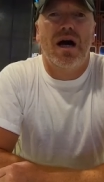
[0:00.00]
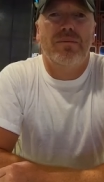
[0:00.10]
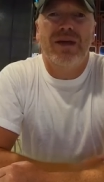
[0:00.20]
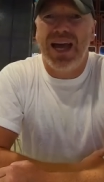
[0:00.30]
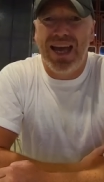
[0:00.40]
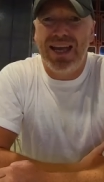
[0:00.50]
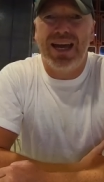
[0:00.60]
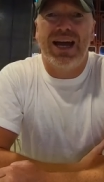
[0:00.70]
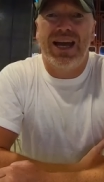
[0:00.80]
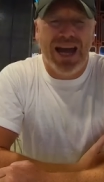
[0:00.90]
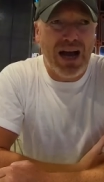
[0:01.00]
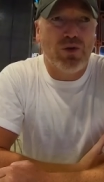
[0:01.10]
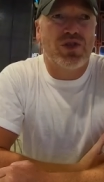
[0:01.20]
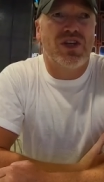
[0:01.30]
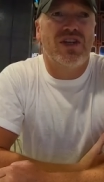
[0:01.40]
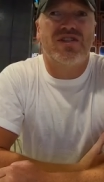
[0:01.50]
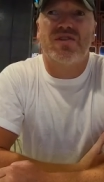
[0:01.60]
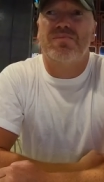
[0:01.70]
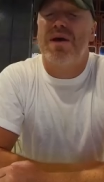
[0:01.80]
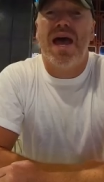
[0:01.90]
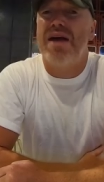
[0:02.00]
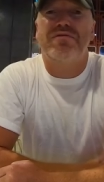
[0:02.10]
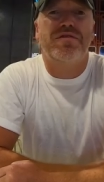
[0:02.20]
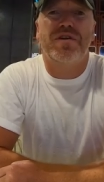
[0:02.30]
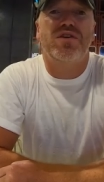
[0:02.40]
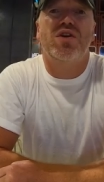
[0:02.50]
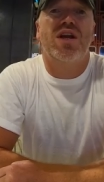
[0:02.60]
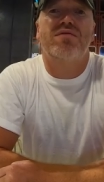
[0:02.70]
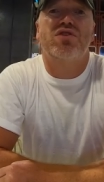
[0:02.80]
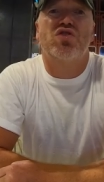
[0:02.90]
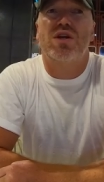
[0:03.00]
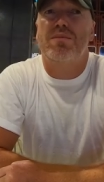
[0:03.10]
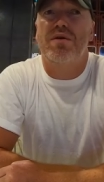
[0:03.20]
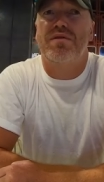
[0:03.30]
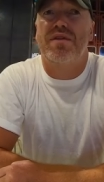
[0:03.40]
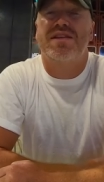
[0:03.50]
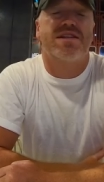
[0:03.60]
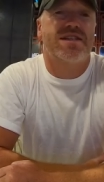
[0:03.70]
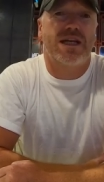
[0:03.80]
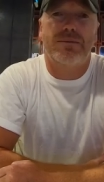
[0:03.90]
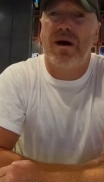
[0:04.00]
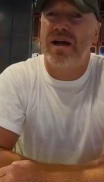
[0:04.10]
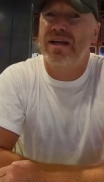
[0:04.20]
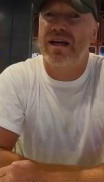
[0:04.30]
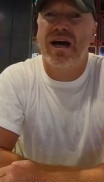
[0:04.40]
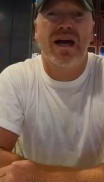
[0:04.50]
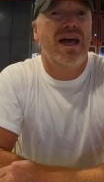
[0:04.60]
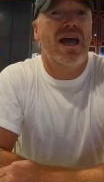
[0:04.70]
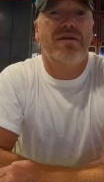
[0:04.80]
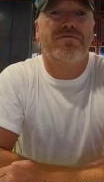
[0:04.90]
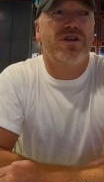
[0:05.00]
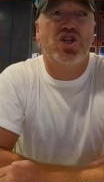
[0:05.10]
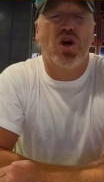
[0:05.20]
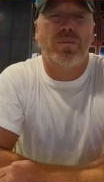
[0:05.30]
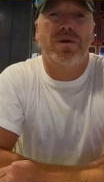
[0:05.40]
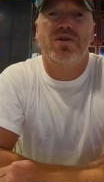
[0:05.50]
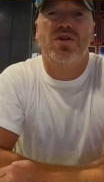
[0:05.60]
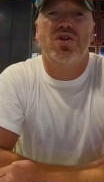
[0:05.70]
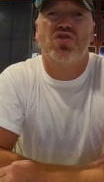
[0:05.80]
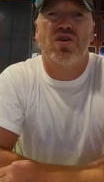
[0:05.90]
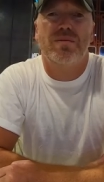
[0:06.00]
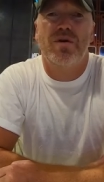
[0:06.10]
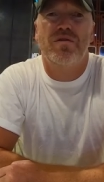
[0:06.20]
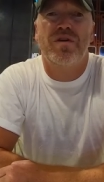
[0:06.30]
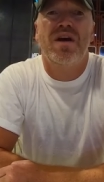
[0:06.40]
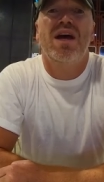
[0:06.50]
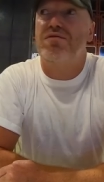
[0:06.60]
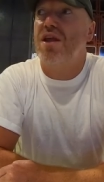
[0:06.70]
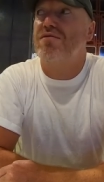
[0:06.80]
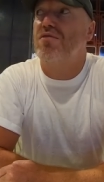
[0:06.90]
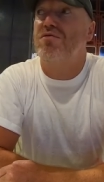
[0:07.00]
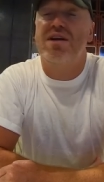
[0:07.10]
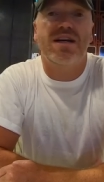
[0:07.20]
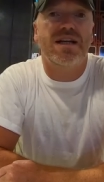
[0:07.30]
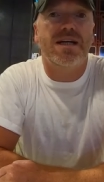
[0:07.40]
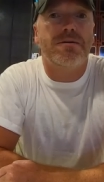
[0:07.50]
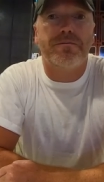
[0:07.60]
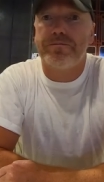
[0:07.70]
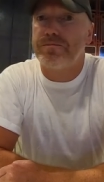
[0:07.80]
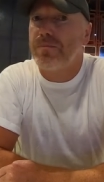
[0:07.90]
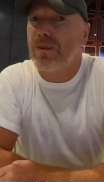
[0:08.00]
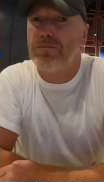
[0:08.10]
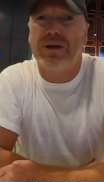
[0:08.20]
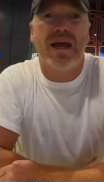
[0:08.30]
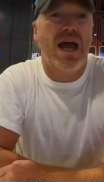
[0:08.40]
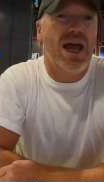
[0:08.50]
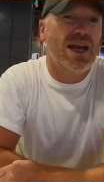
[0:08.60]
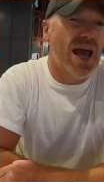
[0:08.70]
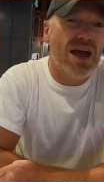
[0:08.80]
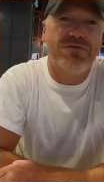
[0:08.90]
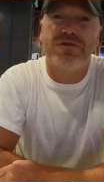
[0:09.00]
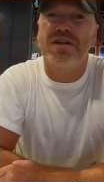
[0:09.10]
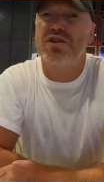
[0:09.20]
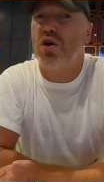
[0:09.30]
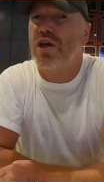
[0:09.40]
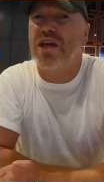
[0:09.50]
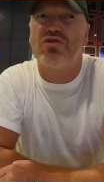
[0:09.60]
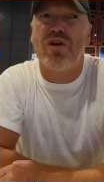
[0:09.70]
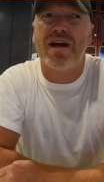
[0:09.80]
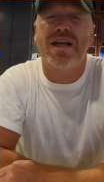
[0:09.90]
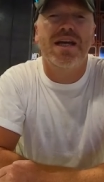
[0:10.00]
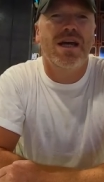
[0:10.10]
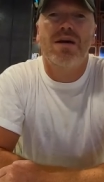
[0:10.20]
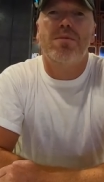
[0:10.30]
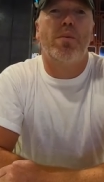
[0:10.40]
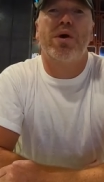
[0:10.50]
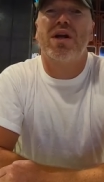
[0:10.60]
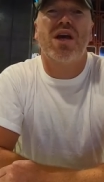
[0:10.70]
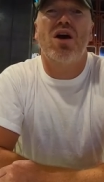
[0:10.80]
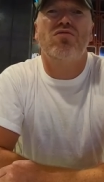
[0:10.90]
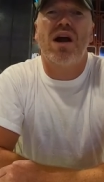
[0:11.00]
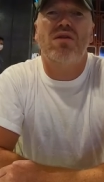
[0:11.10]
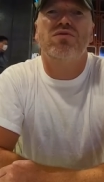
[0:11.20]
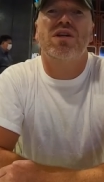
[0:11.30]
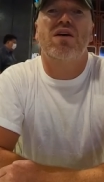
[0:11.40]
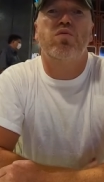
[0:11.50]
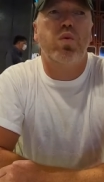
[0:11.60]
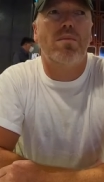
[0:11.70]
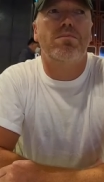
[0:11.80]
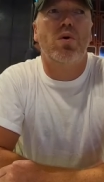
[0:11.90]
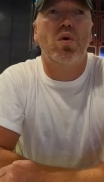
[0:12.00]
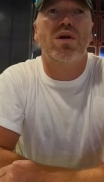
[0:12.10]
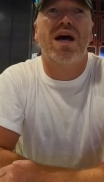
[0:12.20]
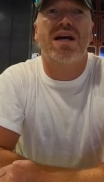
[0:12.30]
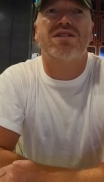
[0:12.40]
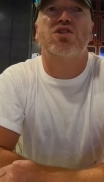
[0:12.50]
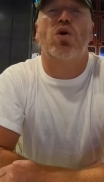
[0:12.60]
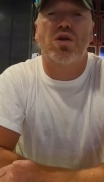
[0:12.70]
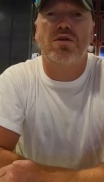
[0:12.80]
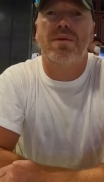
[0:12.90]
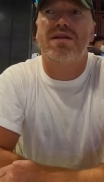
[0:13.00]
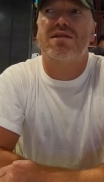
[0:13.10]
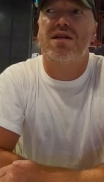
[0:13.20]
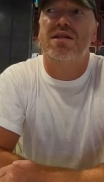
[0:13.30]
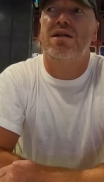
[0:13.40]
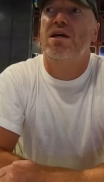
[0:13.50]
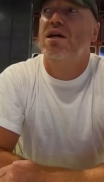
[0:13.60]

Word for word: Um, yeah, it, it houses everything you could ever dream of. There's a cinema here, every shopping you could dream of. I've never really been in every nook and cranny, but we're going to go round and have one more last documented